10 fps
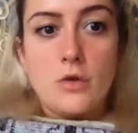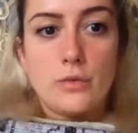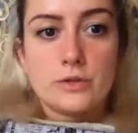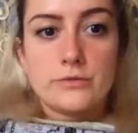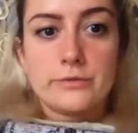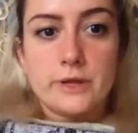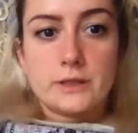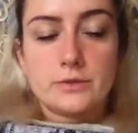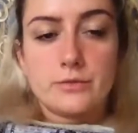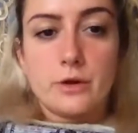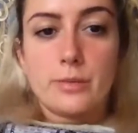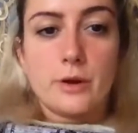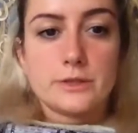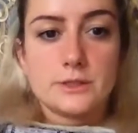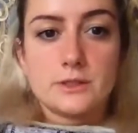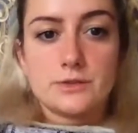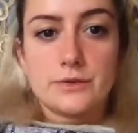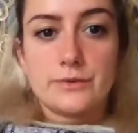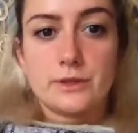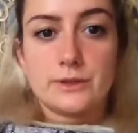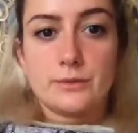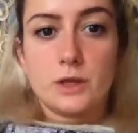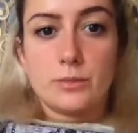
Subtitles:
which reflect the real processes of including